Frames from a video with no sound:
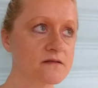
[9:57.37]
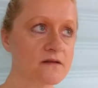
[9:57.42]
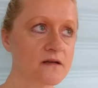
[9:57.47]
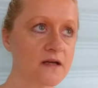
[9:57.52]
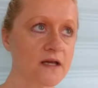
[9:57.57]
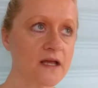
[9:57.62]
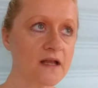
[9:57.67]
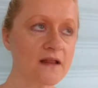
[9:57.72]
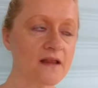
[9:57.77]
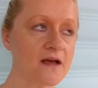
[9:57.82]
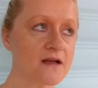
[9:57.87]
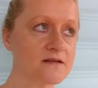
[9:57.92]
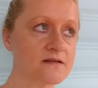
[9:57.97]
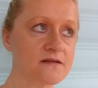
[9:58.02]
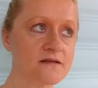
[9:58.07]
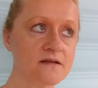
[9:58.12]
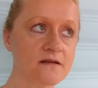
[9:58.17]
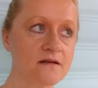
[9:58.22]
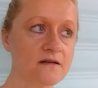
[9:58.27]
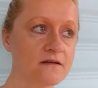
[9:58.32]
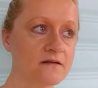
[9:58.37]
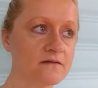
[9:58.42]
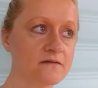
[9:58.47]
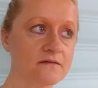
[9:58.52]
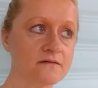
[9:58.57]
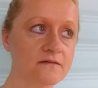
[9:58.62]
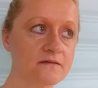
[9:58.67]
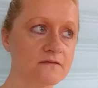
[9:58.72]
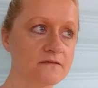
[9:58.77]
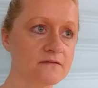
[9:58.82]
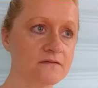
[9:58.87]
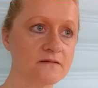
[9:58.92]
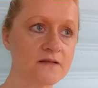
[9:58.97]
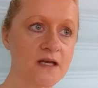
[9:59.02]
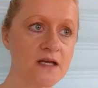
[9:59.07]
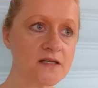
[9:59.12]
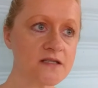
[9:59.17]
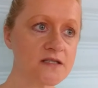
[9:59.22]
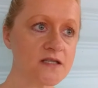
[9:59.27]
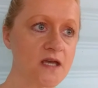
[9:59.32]
I got lots to do.
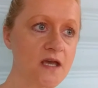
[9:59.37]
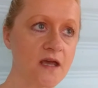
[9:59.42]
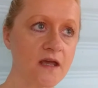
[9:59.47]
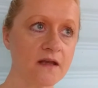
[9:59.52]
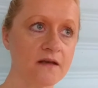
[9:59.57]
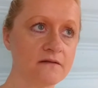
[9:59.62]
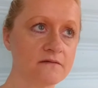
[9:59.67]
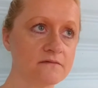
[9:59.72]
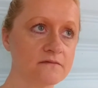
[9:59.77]
That shed